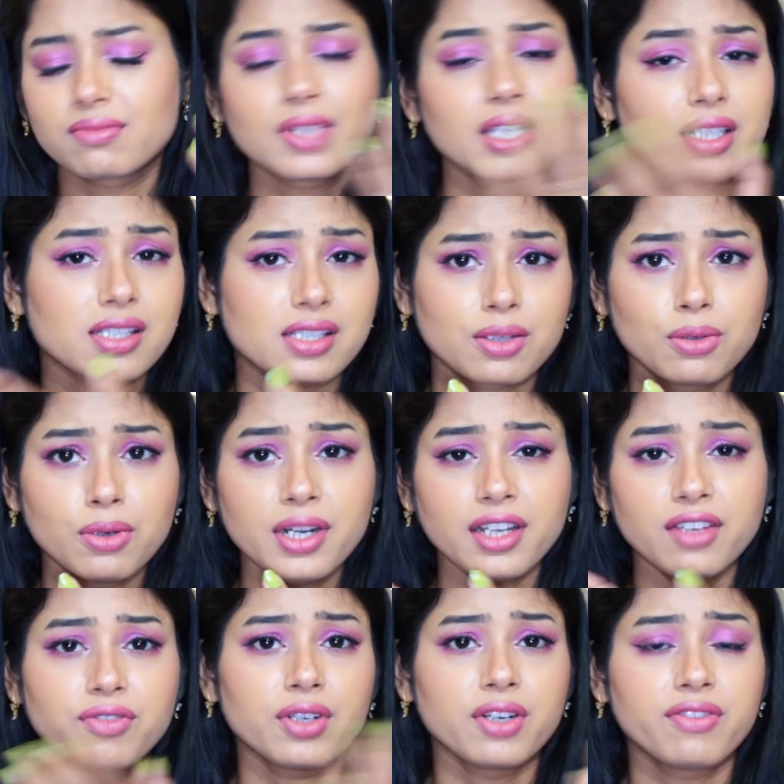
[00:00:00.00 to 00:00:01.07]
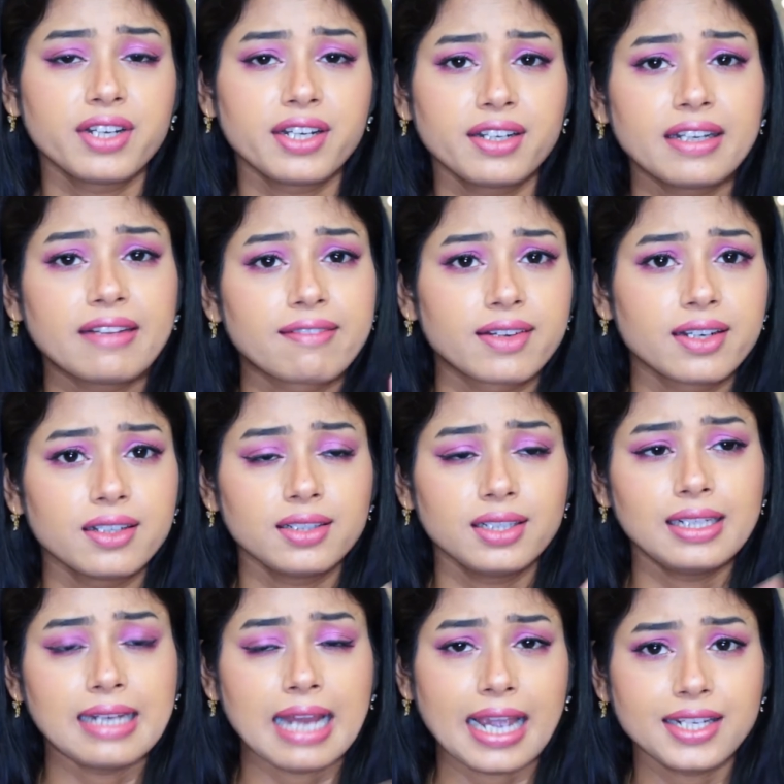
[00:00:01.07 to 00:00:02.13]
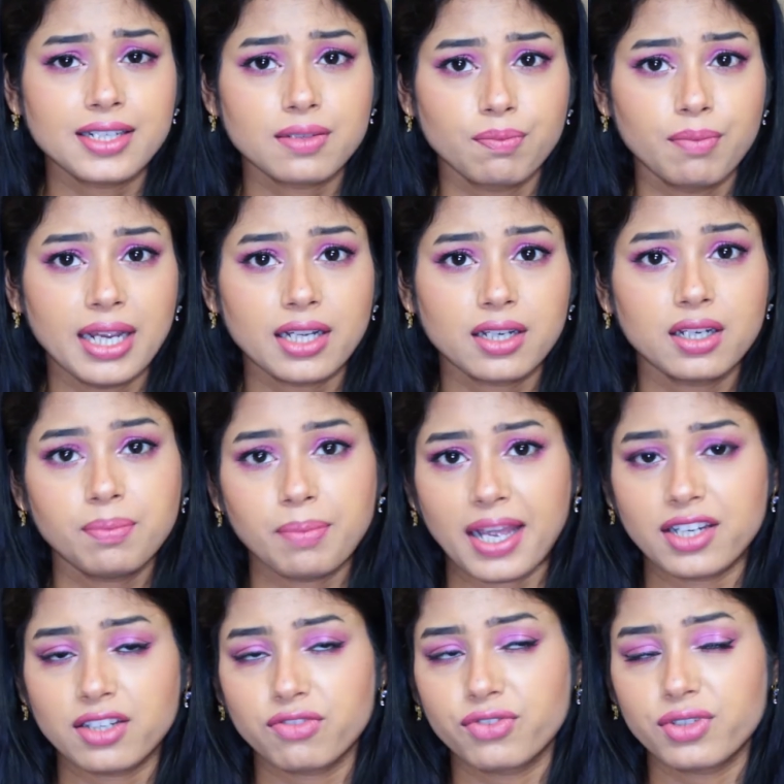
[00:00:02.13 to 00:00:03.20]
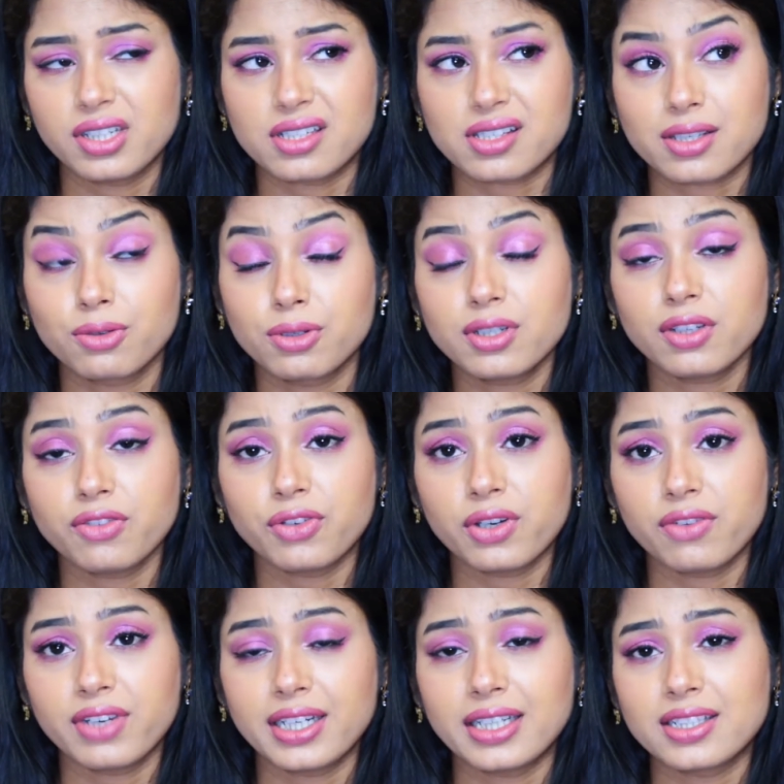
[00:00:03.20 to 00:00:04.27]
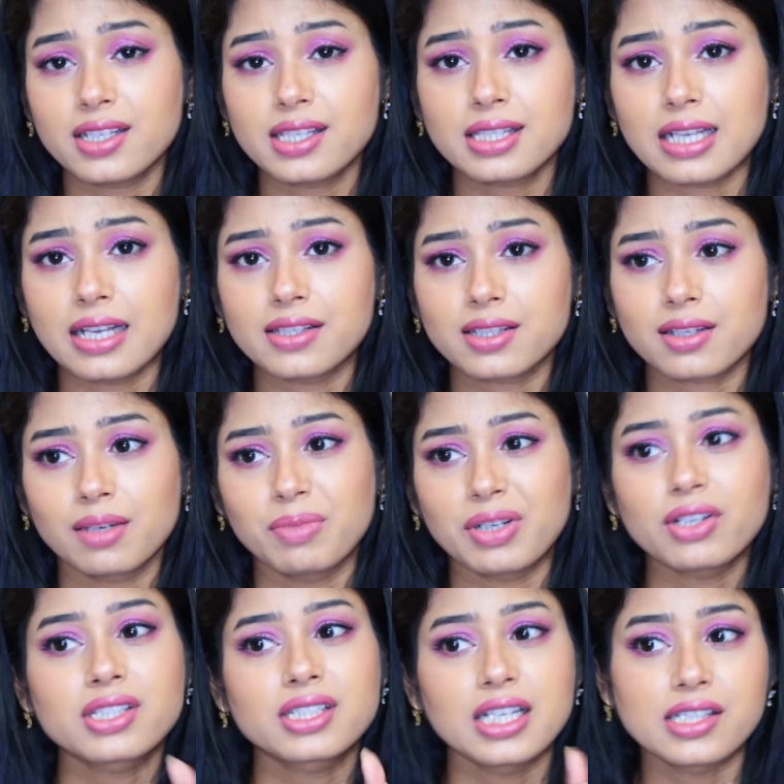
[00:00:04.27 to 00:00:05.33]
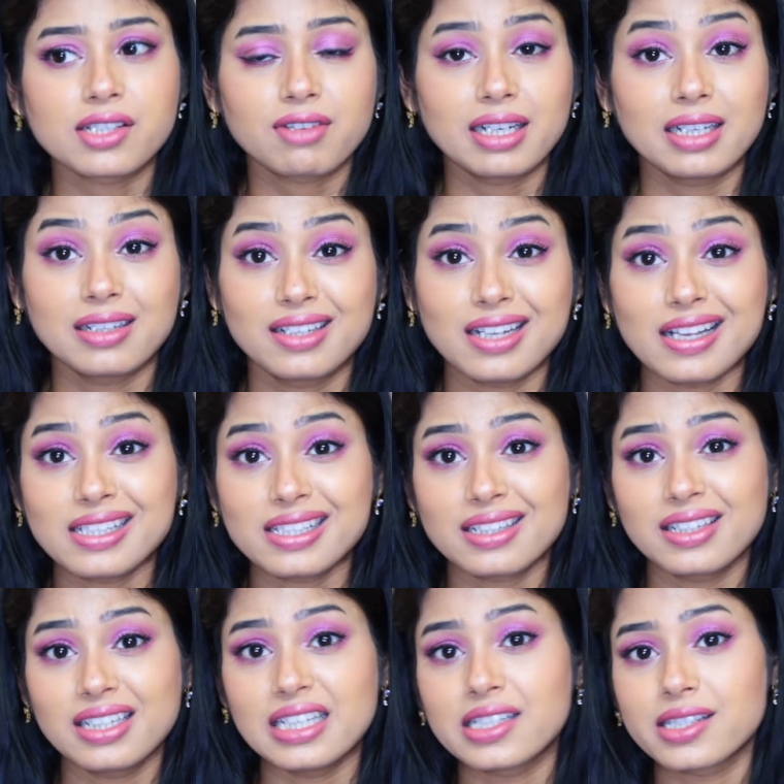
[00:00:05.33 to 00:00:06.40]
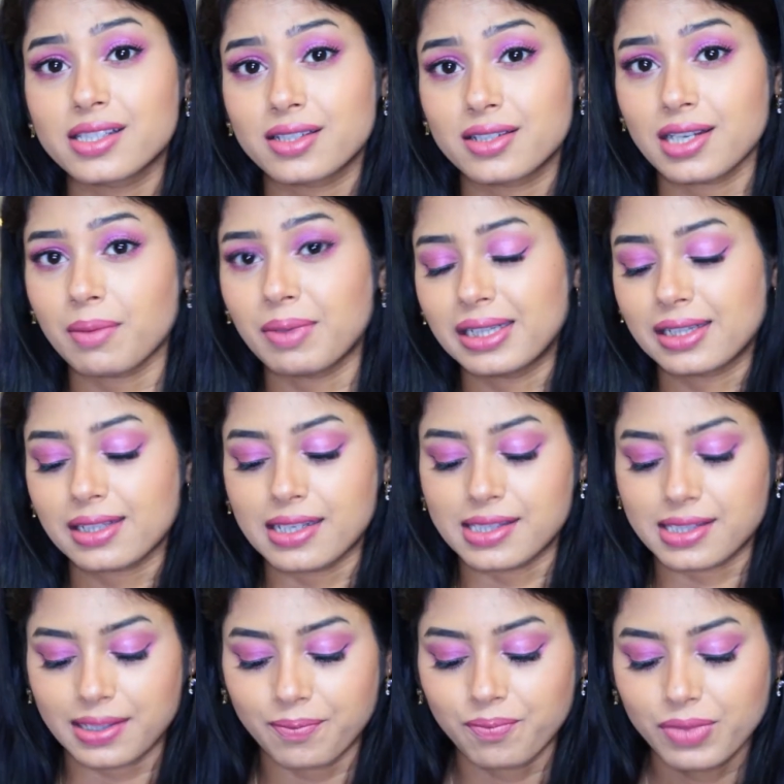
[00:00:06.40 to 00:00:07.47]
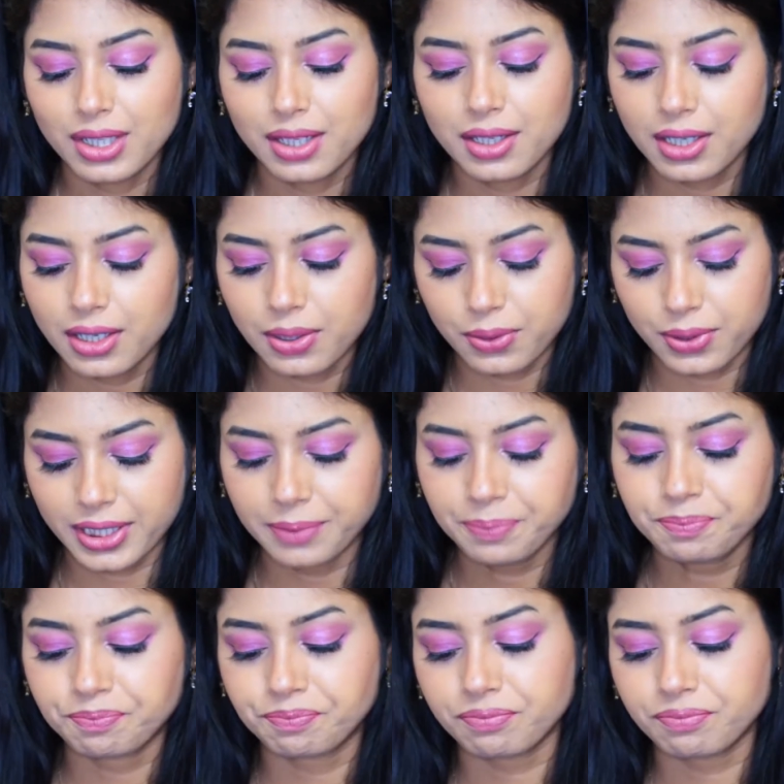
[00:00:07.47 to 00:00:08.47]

it's good if you're wearing really light makeup, and it's good if you're wearing just sunscreen, because sunscreen does need double cleansing. Okay.